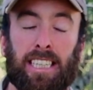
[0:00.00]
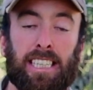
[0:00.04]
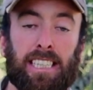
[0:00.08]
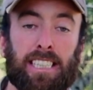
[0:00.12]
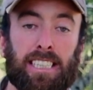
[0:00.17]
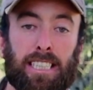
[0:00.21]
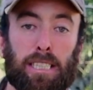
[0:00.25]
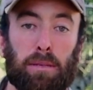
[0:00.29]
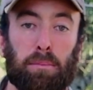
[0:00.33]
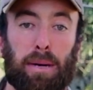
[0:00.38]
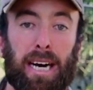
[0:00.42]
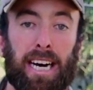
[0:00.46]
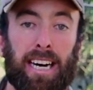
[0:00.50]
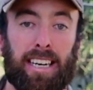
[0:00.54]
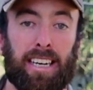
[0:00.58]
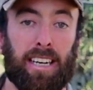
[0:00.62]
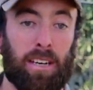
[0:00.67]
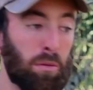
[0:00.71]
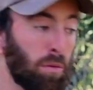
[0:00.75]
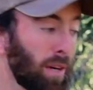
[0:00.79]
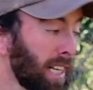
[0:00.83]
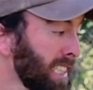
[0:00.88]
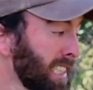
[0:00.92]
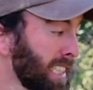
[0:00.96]
sit back
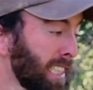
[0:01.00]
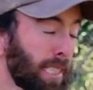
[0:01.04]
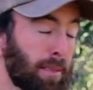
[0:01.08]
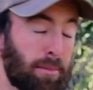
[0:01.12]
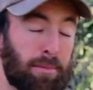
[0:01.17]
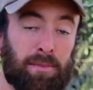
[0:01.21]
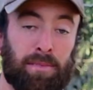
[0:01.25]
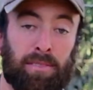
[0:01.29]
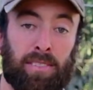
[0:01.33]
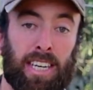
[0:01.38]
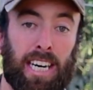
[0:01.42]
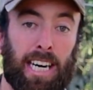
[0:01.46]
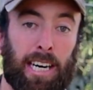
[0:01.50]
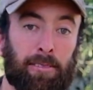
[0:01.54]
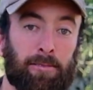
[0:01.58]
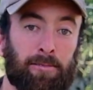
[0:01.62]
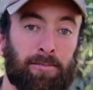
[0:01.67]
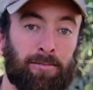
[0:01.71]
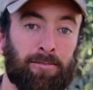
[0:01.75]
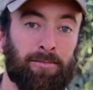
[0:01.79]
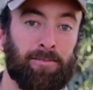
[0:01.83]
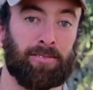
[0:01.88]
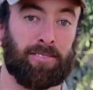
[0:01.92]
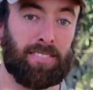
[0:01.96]
and watch them
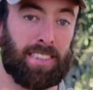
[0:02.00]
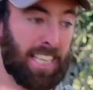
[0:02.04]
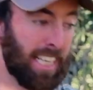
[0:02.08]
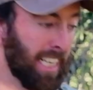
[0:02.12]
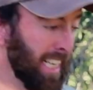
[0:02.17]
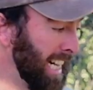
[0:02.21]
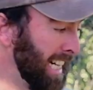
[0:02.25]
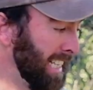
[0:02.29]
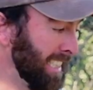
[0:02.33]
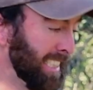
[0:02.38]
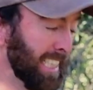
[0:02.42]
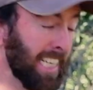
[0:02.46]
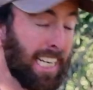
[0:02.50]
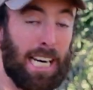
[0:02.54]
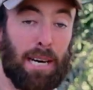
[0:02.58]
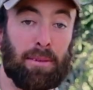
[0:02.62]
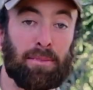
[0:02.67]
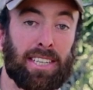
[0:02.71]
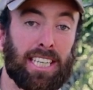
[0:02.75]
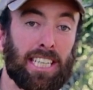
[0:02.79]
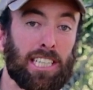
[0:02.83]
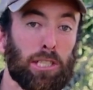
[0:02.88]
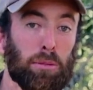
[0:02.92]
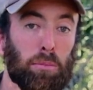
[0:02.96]
um, as they
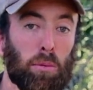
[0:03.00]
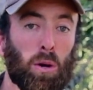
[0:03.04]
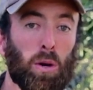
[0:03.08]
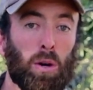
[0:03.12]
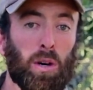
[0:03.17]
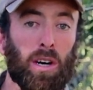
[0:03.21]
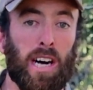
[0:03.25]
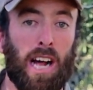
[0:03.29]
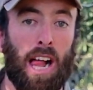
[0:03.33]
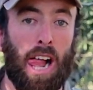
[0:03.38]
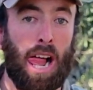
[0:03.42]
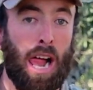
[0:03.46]
come and explore.